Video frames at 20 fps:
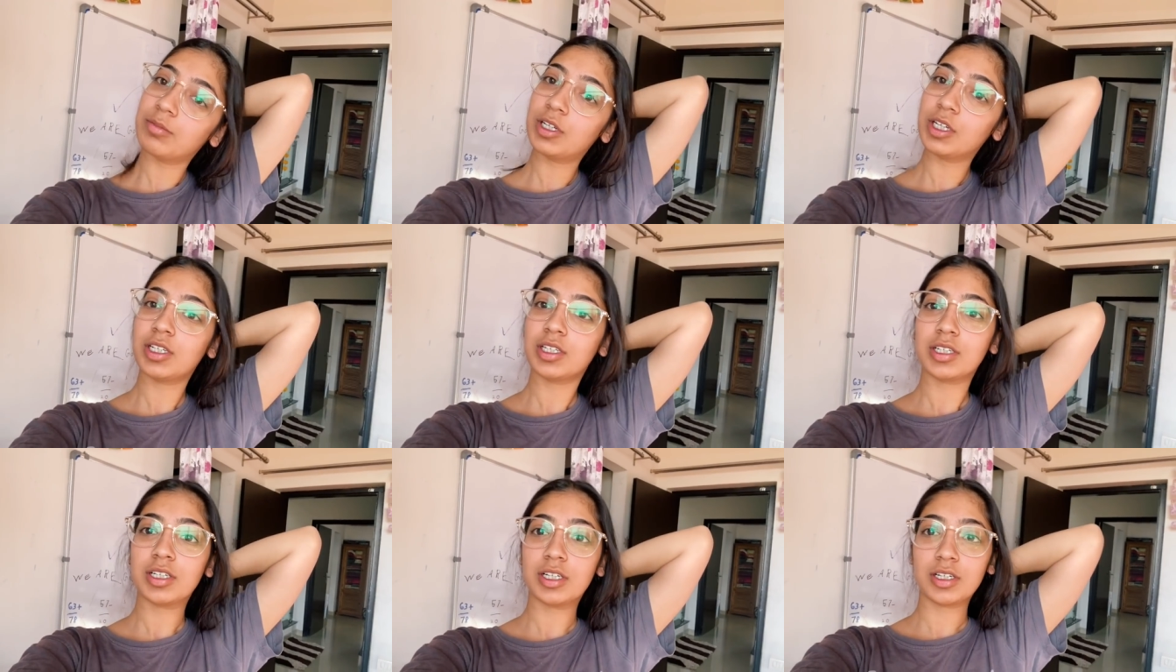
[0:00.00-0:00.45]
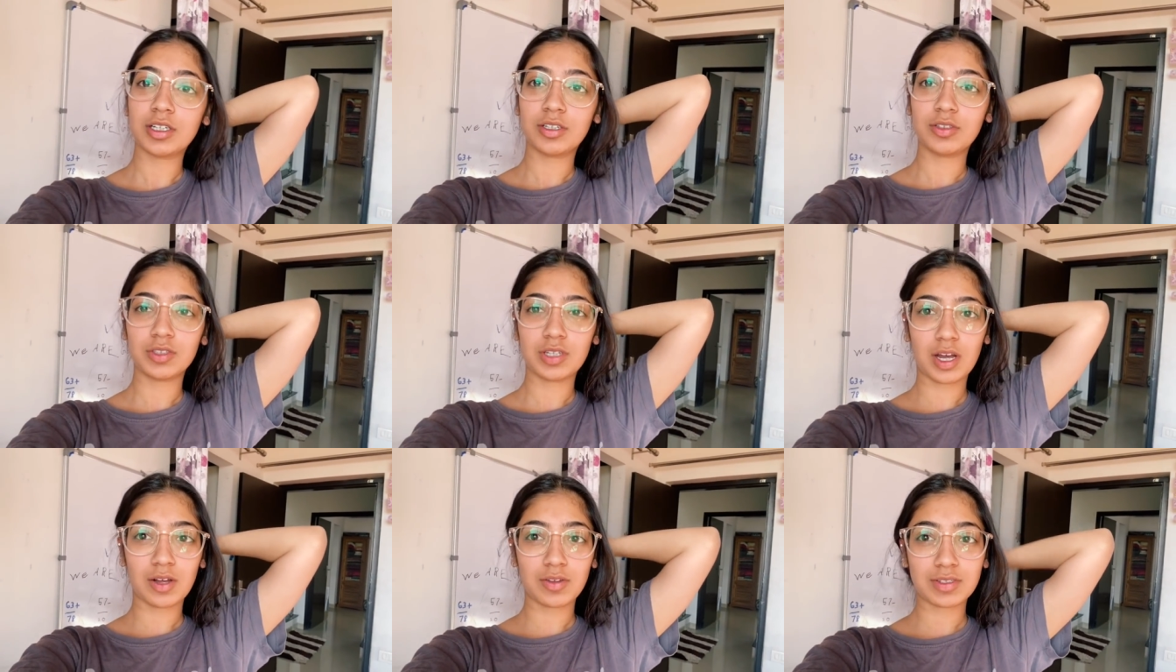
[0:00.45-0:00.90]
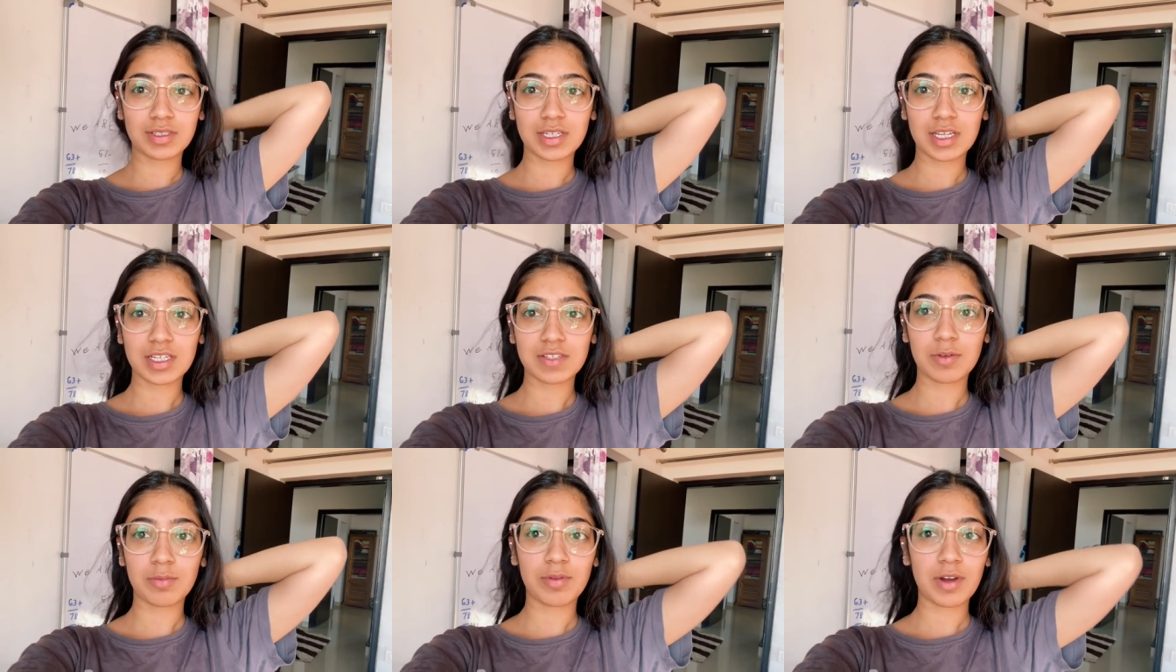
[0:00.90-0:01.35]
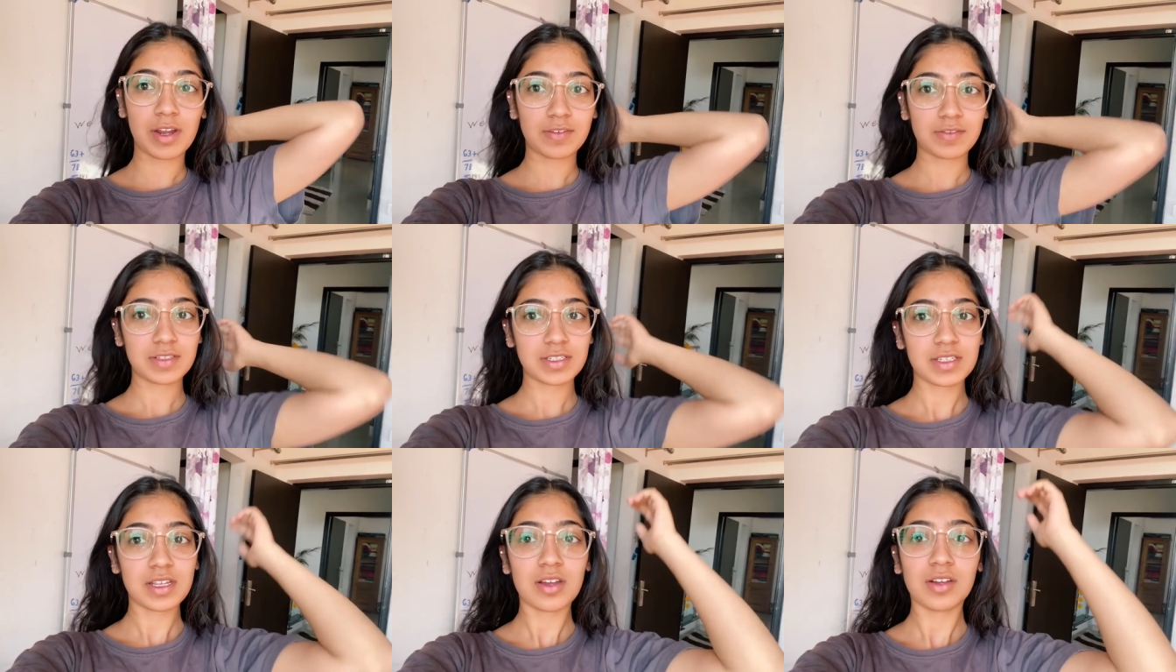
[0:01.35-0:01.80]
gonna go downstairs for
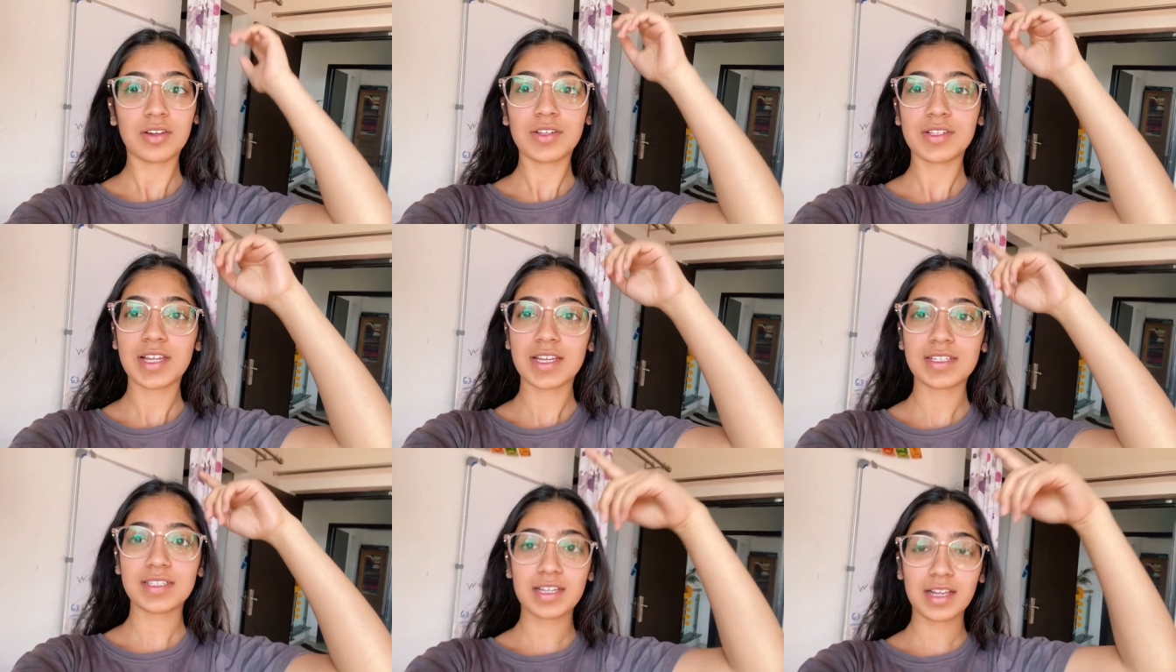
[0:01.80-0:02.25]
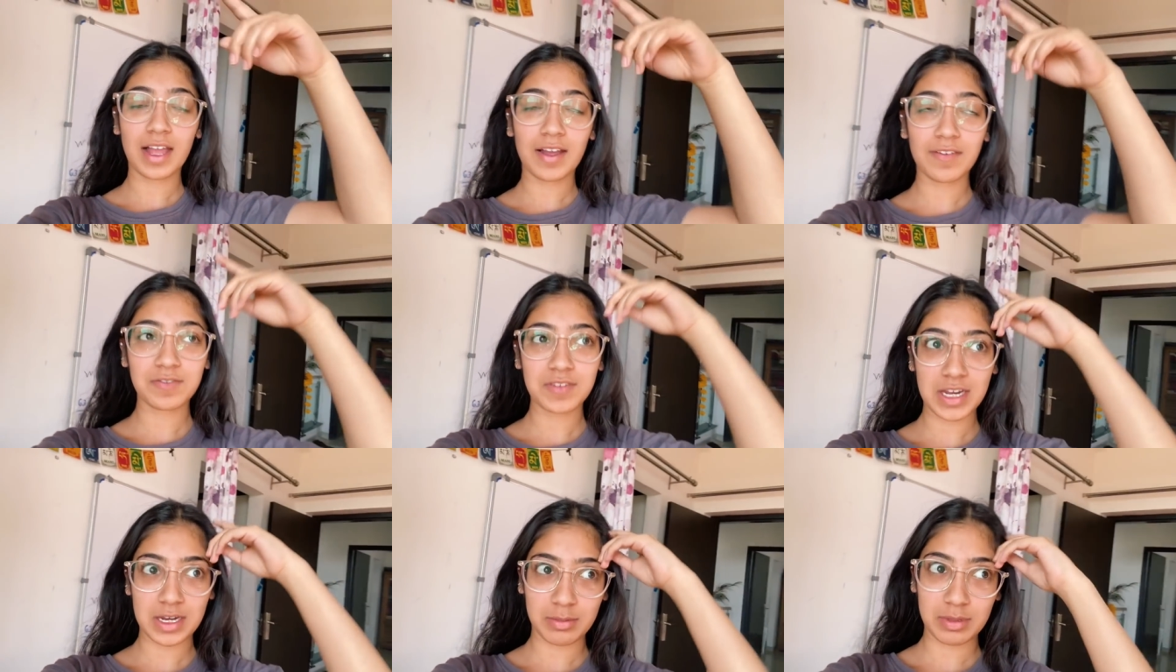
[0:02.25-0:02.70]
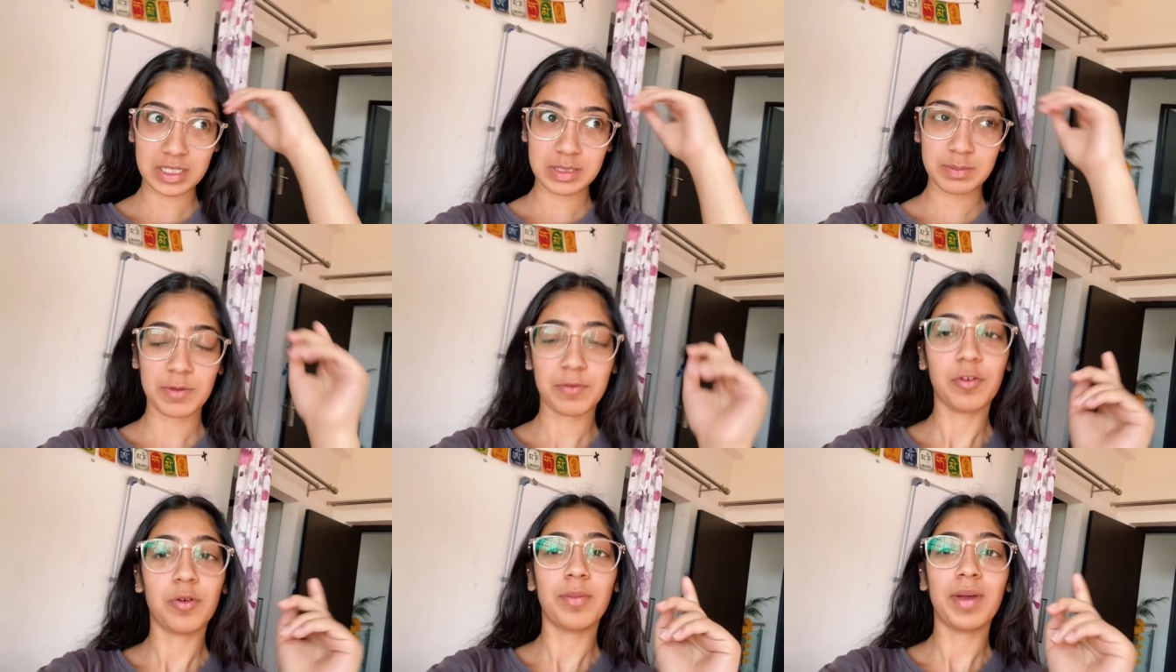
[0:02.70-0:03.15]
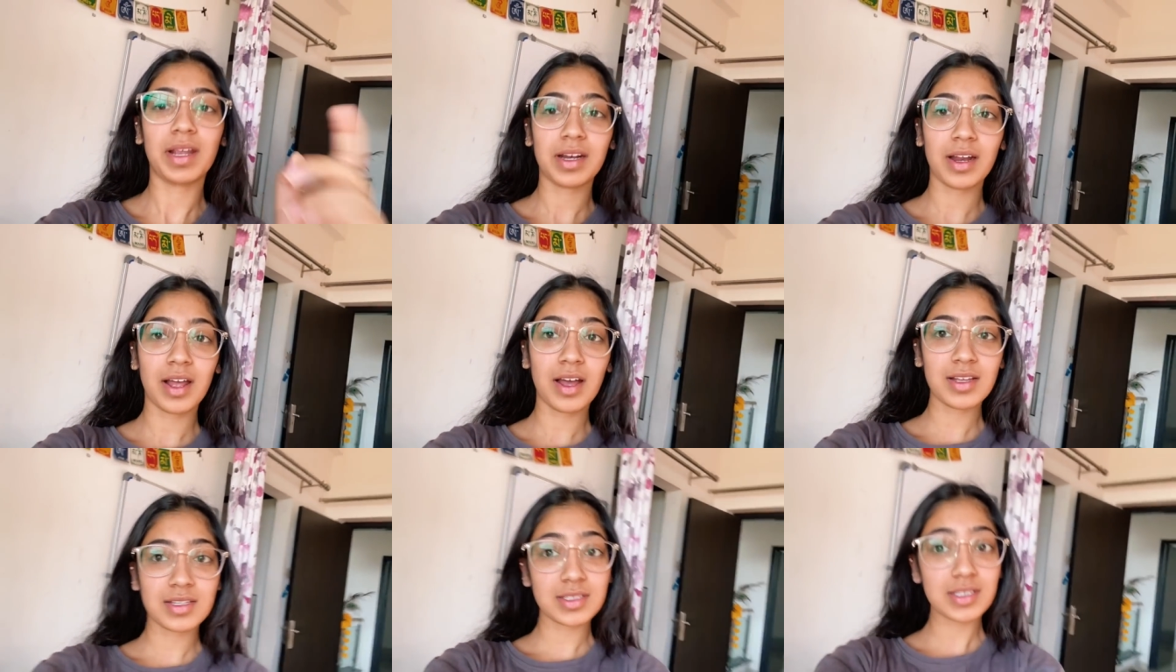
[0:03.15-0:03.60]
breakfast now because I still have 10 minutes before my
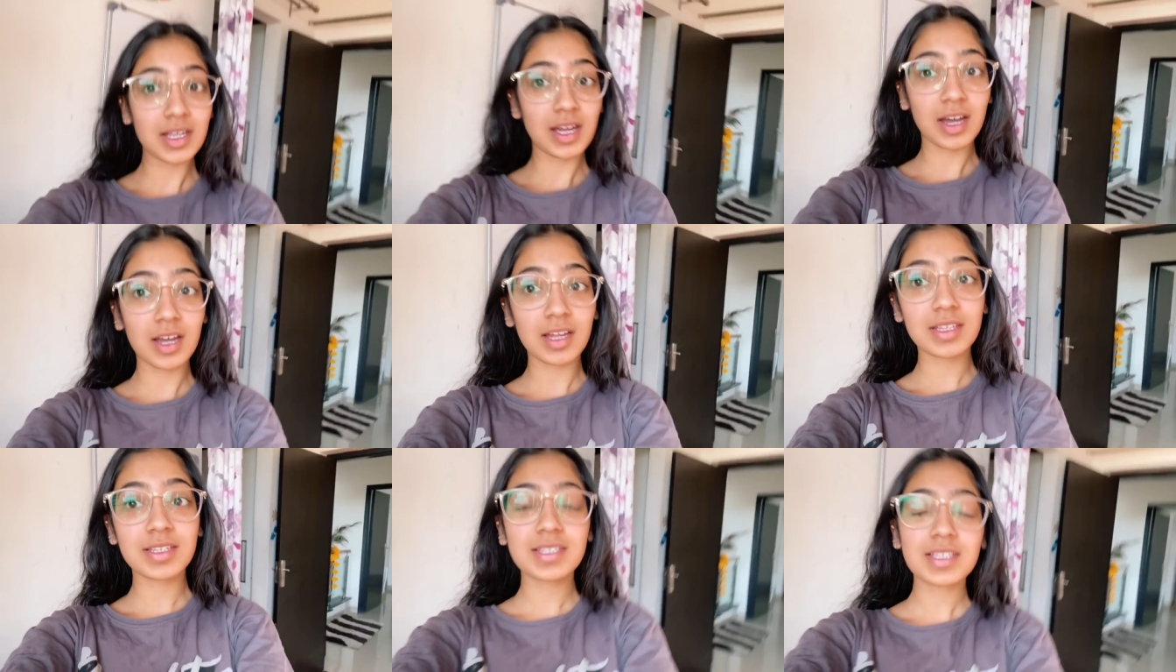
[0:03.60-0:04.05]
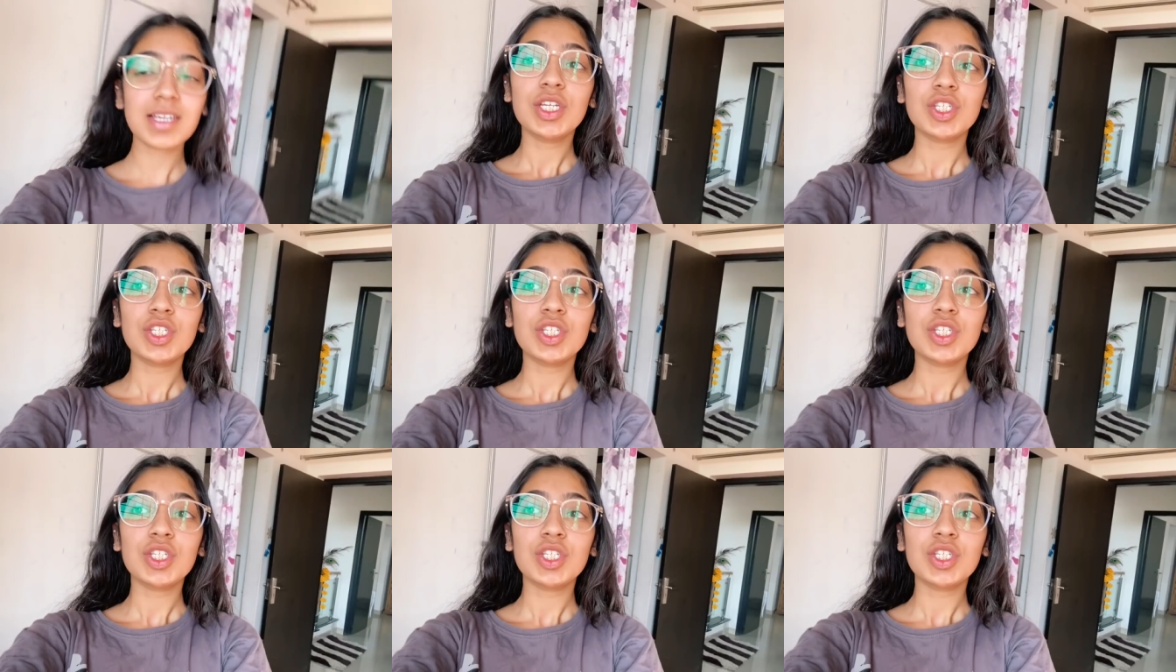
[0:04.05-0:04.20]
class starts.